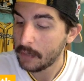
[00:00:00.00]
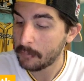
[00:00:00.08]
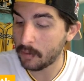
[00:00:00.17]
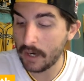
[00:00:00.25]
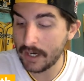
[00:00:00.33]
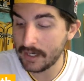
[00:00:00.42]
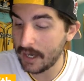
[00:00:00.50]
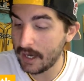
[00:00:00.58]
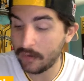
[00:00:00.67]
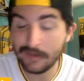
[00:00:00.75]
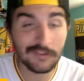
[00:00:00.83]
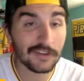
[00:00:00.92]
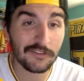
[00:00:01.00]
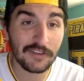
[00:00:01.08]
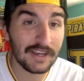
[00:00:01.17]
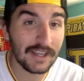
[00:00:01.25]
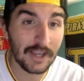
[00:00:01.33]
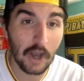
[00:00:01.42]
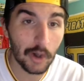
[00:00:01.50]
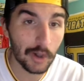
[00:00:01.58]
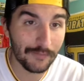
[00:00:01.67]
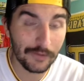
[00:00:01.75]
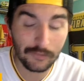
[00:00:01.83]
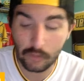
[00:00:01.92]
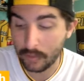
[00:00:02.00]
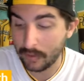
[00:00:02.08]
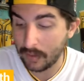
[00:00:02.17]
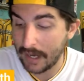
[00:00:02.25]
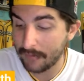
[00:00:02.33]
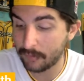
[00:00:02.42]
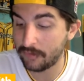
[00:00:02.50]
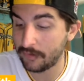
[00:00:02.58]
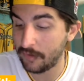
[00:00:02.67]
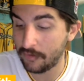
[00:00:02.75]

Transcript: But right now, he's exceeding all of his career averages.